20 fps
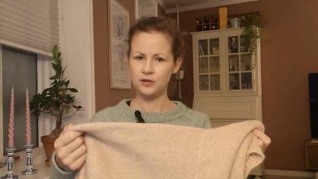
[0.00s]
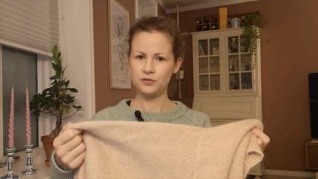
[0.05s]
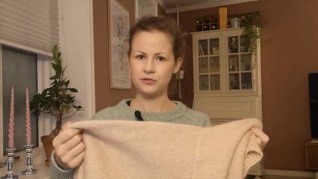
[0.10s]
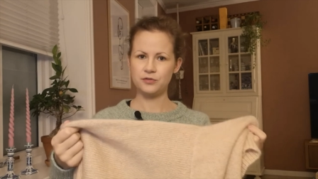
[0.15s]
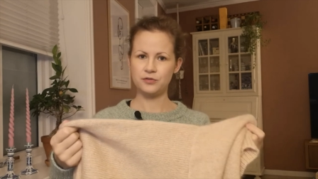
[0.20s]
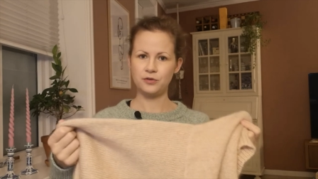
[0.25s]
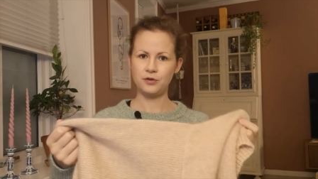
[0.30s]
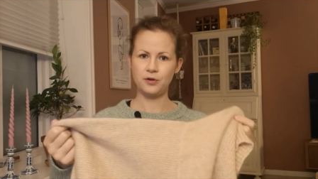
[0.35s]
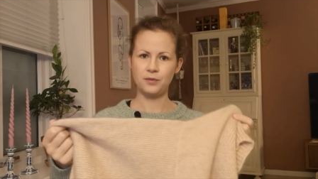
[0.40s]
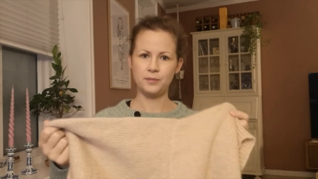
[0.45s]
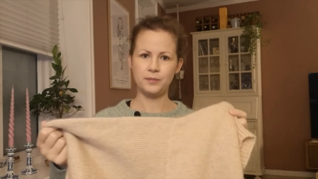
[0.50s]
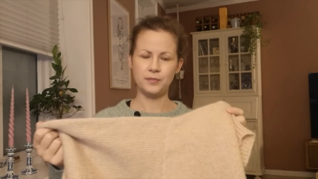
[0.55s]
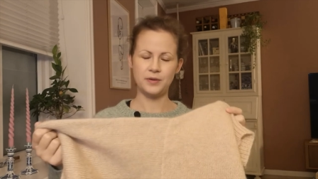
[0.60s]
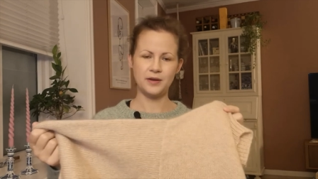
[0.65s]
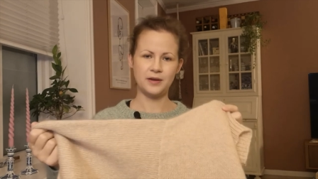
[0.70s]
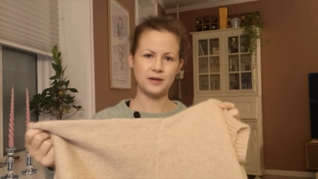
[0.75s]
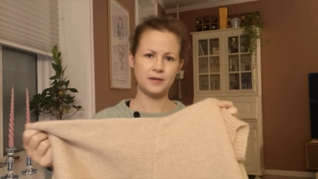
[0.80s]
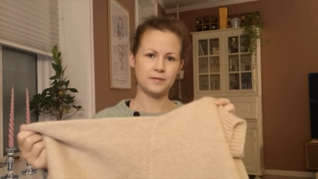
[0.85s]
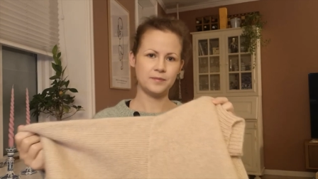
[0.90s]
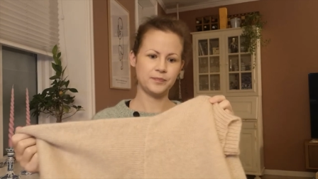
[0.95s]

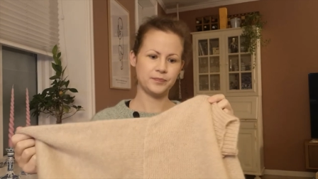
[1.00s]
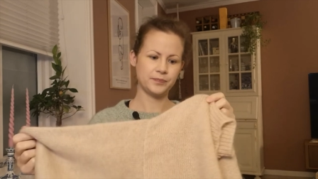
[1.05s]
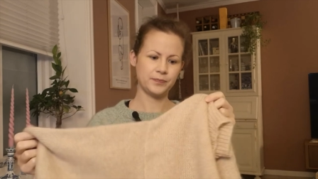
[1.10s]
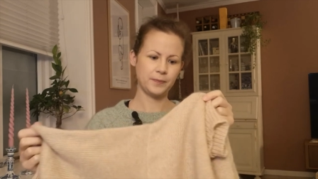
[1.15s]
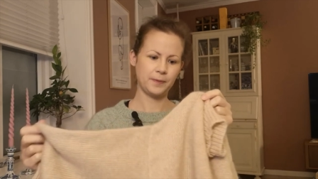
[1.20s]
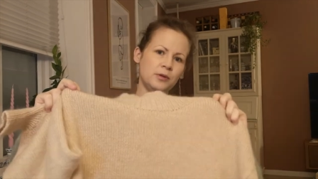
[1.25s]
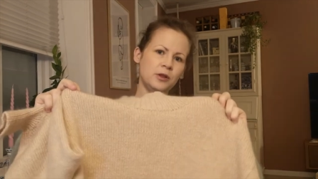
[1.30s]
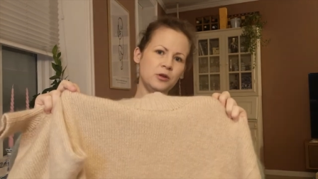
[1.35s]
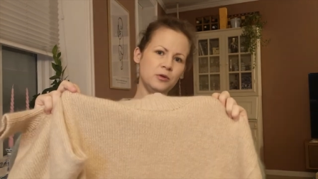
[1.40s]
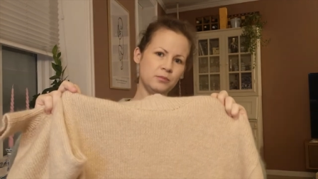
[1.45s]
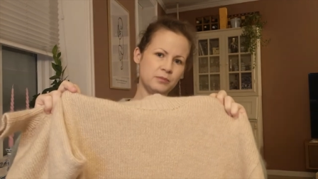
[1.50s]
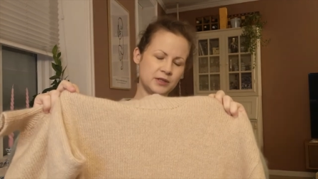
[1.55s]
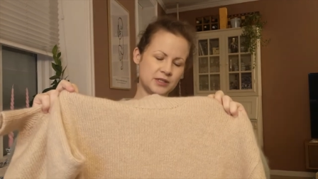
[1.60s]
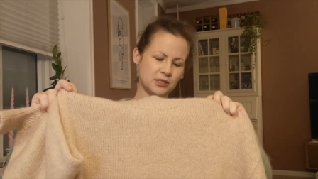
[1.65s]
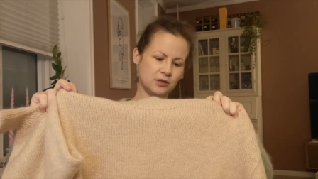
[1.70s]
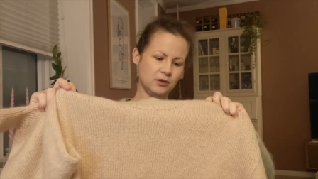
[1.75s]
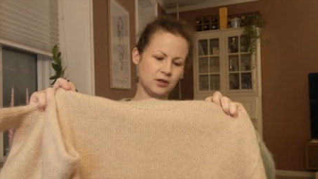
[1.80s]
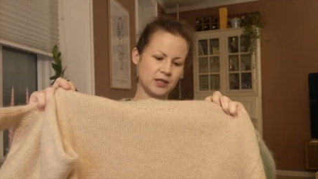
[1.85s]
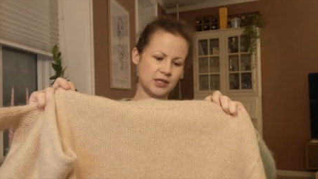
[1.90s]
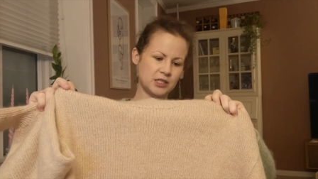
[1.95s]
from Plume
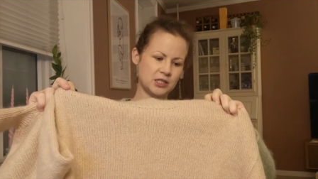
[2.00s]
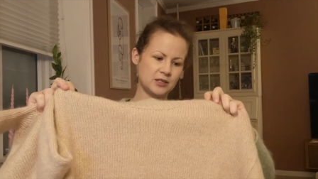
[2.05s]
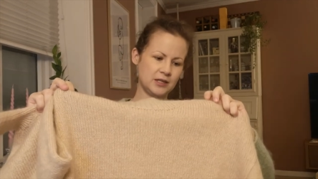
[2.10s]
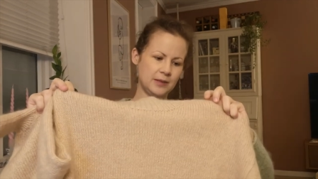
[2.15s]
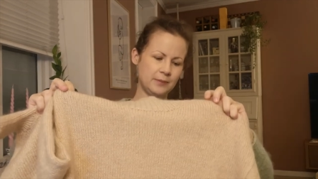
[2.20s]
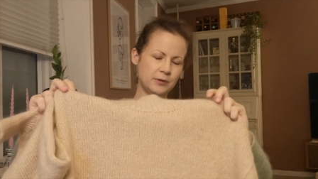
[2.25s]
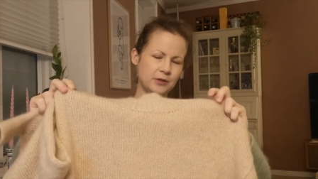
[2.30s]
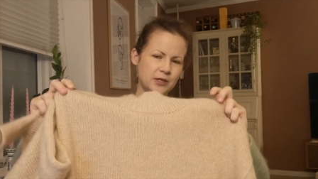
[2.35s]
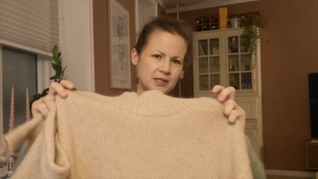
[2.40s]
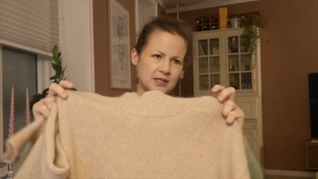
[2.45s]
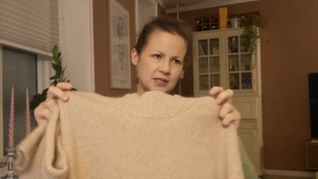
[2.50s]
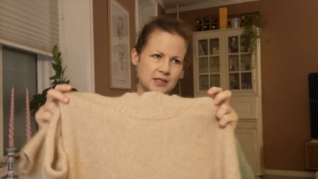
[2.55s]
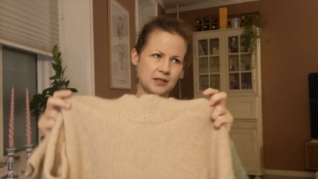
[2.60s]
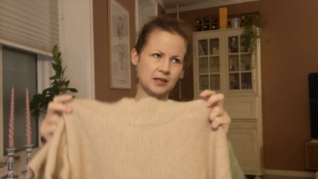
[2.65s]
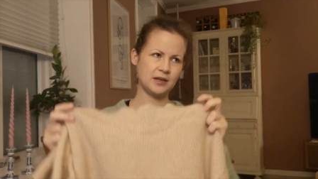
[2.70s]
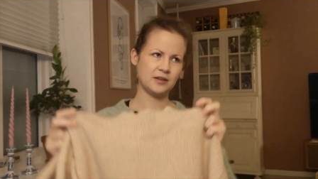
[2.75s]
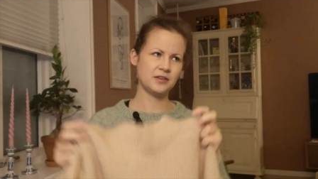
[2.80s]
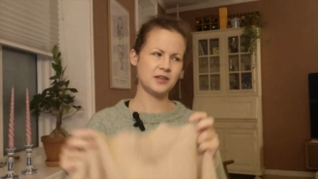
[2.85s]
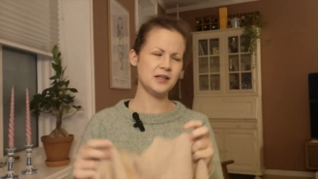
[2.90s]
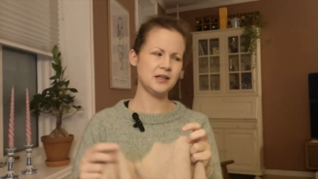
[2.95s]
it's called actually, but
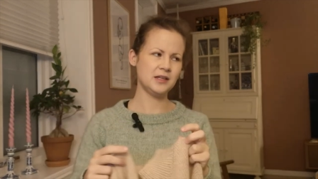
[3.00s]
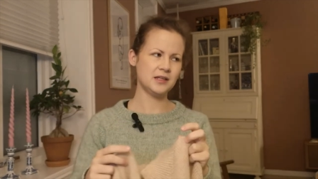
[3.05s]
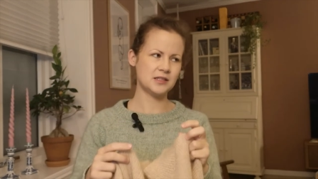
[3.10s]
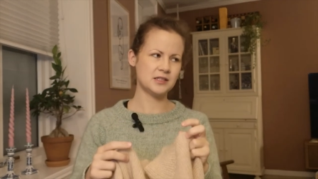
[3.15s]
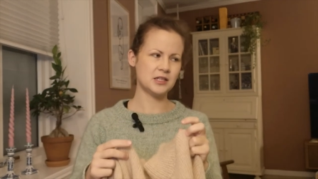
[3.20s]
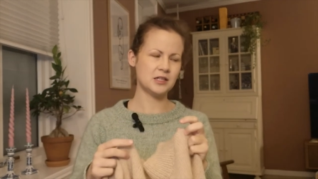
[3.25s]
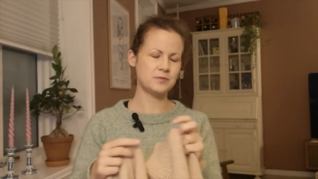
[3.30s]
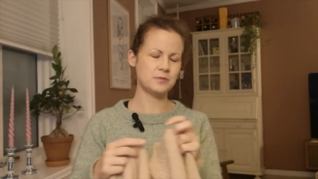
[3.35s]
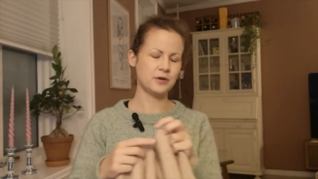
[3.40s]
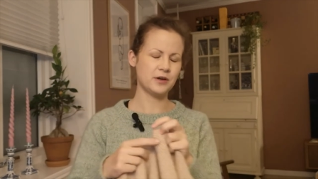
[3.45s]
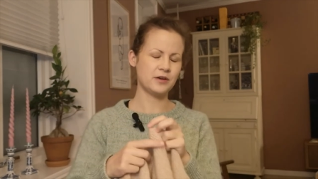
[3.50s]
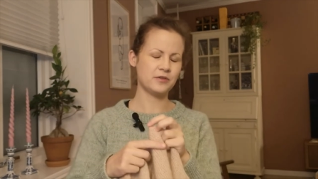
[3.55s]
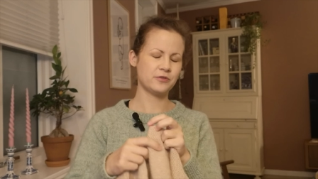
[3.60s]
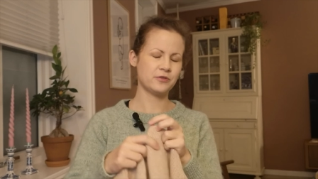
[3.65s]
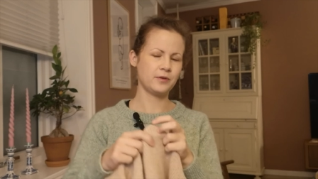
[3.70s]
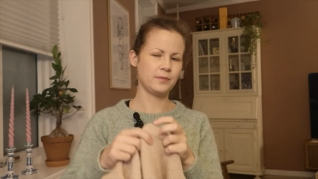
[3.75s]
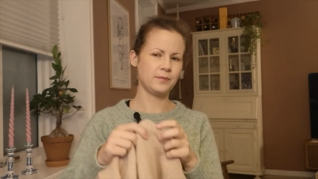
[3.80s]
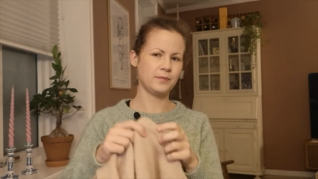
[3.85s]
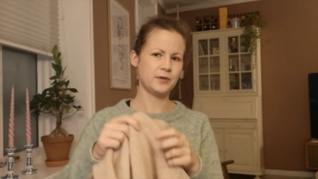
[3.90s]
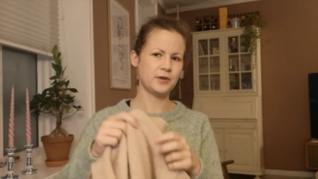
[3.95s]
I think it's silk mohair
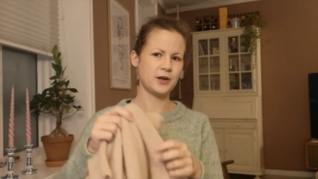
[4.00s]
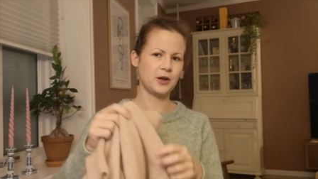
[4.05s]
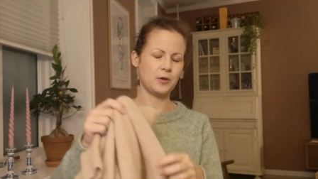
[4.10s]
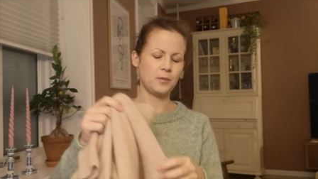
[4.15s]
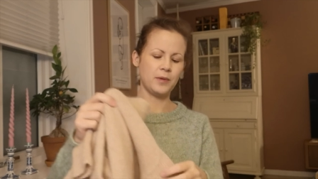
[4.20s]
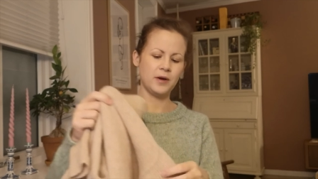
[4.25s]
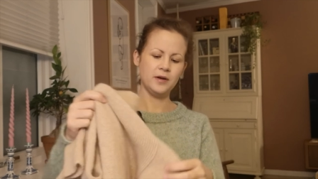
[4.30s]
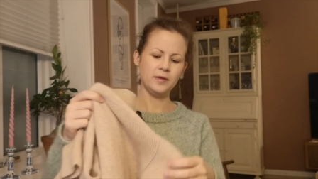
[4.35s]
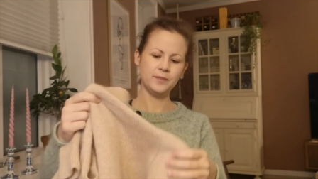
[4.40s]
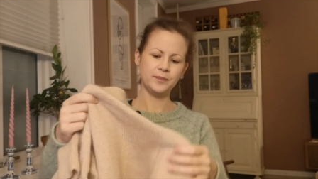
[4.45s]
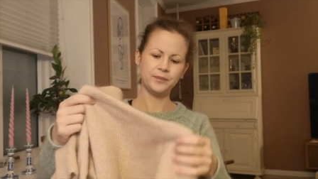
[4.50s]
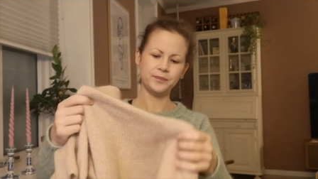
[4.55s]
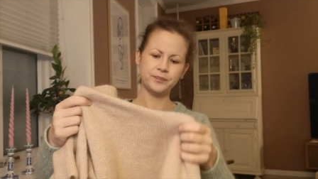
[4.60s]
from Rauma.